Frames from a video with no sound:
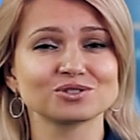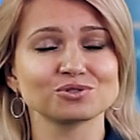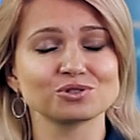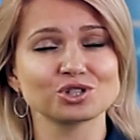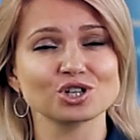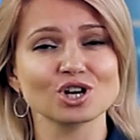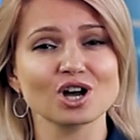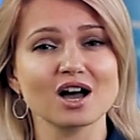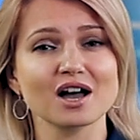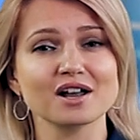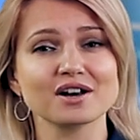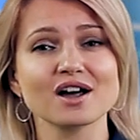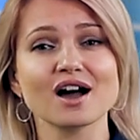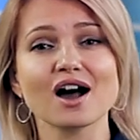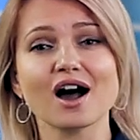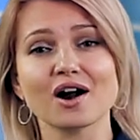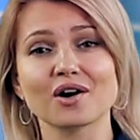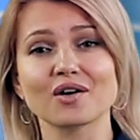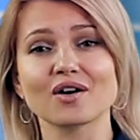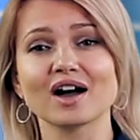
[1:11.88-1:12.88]
to China
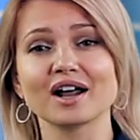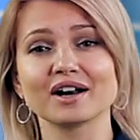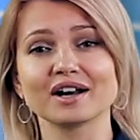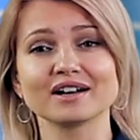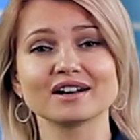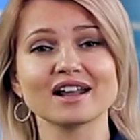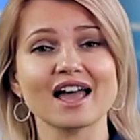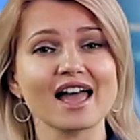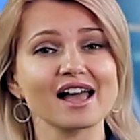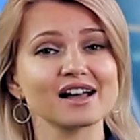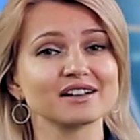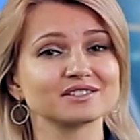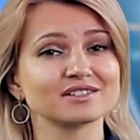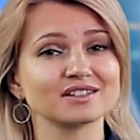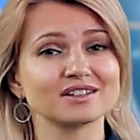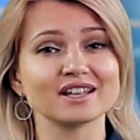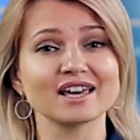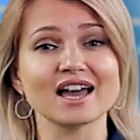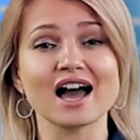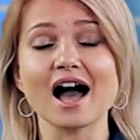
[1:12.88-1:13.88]
are running
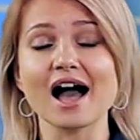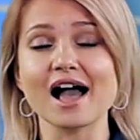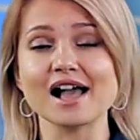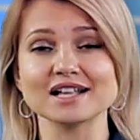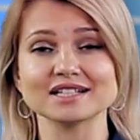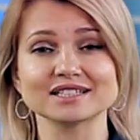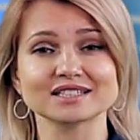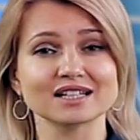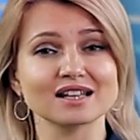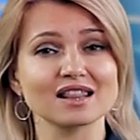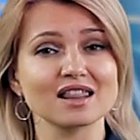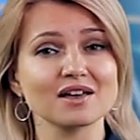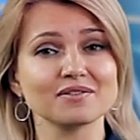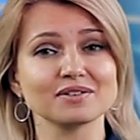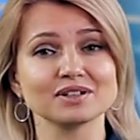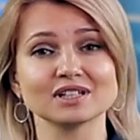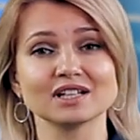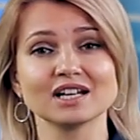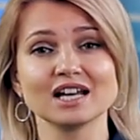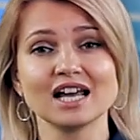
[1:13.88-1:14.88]
at the highest
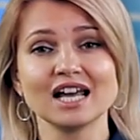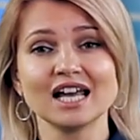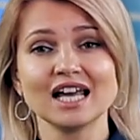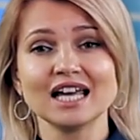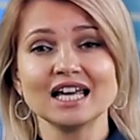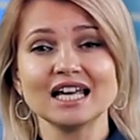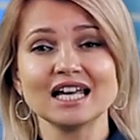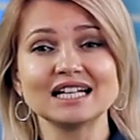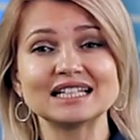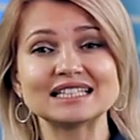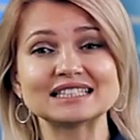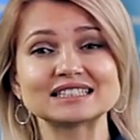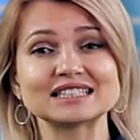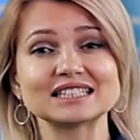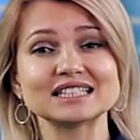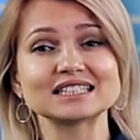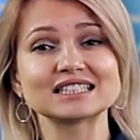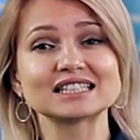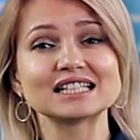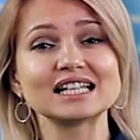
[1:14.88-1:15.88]
level in at,
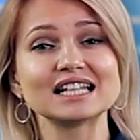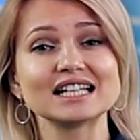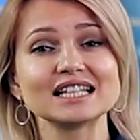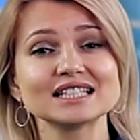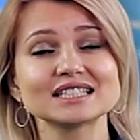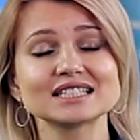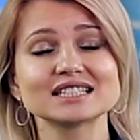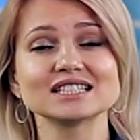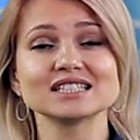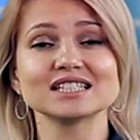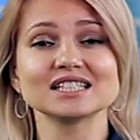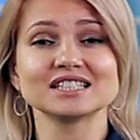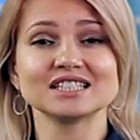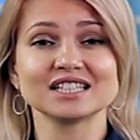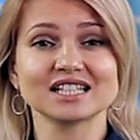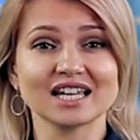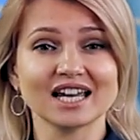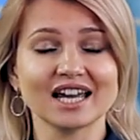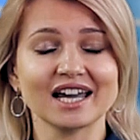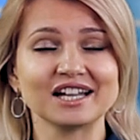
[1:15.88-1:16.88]
at least a
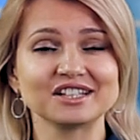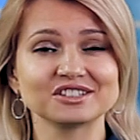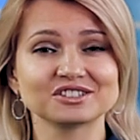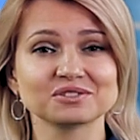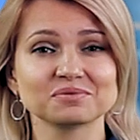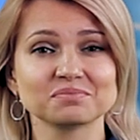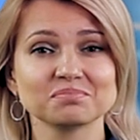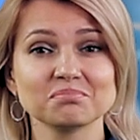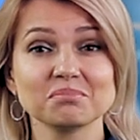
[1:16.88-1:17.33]
decade.